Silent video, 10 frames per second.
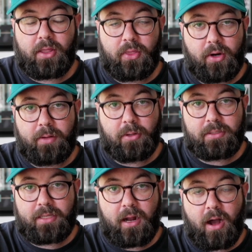
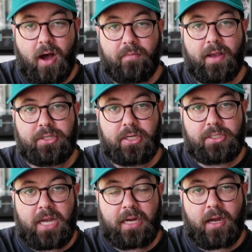30% off at
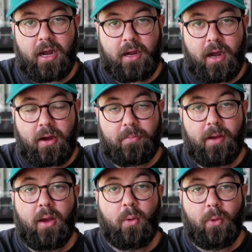jinjag.com
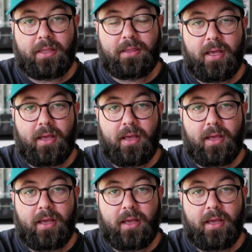with